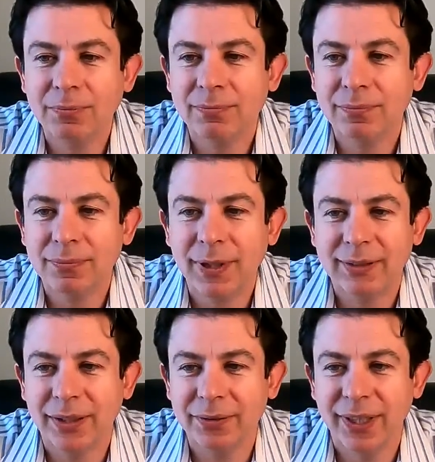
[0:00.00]
That
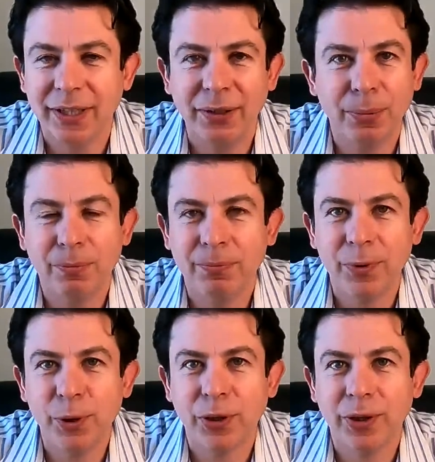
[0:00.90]
sounds like your
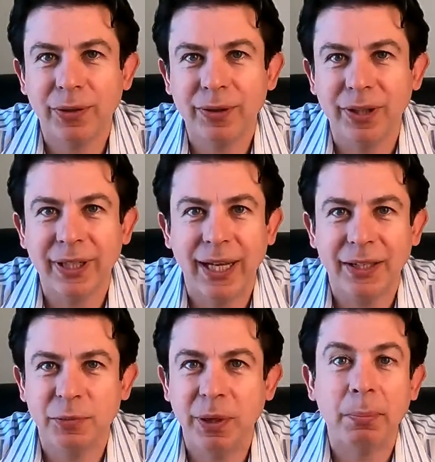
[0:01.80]
little cat
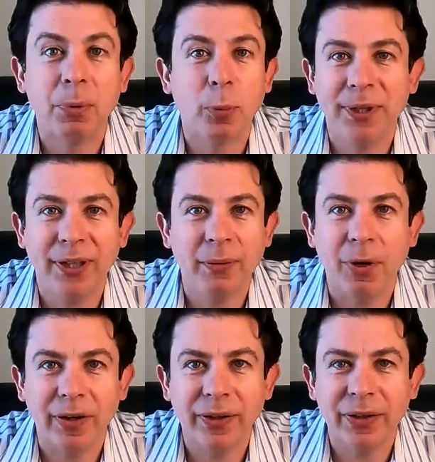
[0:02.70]
is being appropriately
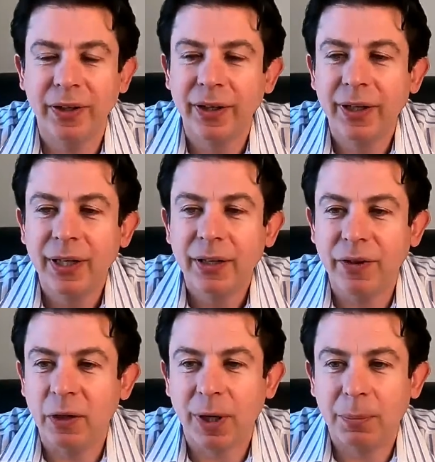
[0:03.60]
monitored.
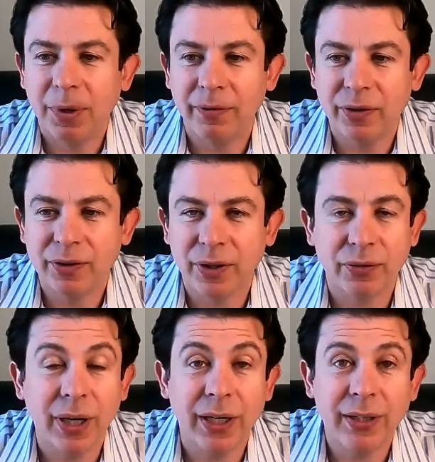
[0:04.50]
Phenobarb levels are
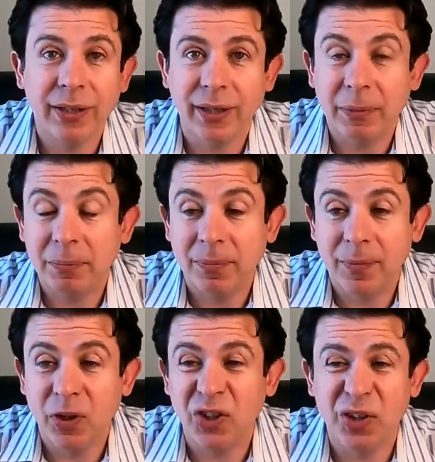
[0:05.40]
great.
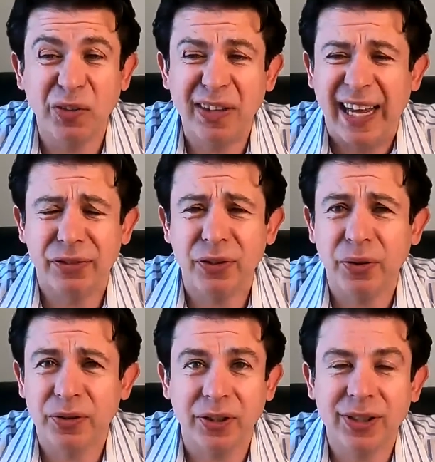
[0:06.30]
You don't even have to do
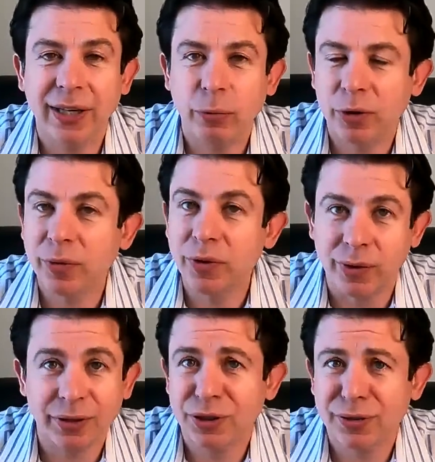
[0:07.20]
this. Honestly, I've worked with
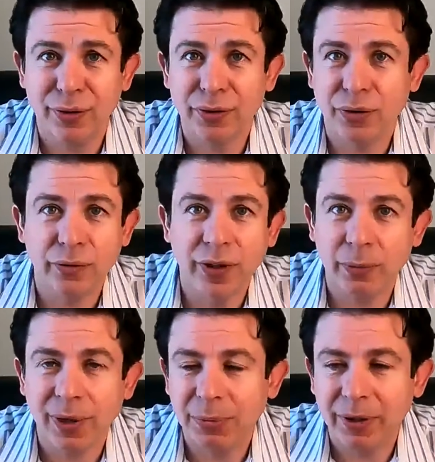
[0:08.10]
neurologists who don't do
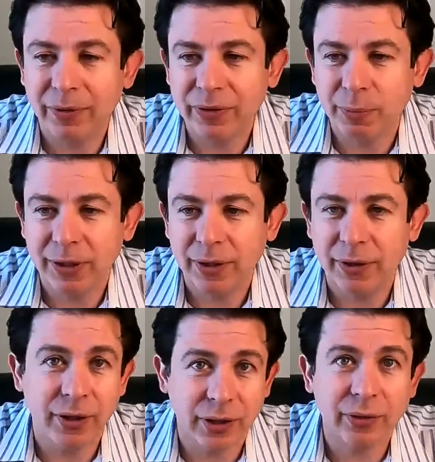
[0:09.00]
phenobarb levels, but
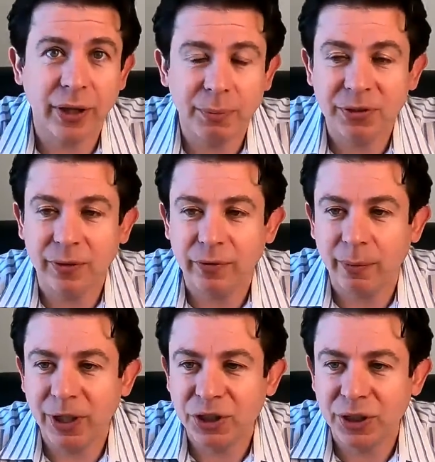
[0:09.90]
they're a great piece of
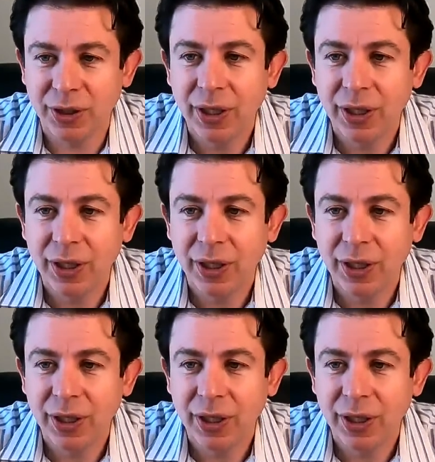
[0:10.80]
information.